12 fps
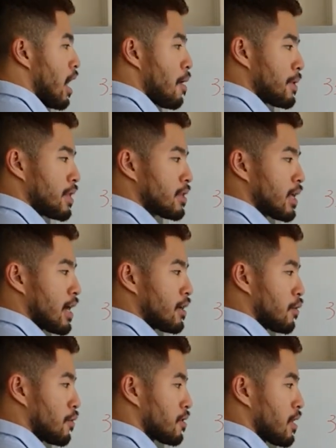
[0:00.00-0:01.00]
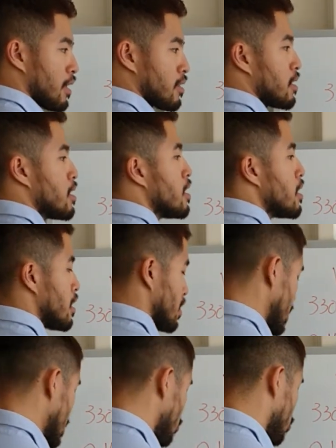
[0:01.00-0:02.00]
many cycles is that?
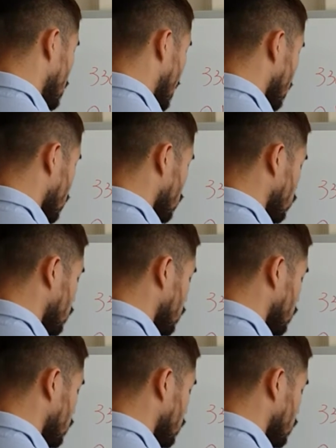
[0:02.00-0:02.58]
Each cycle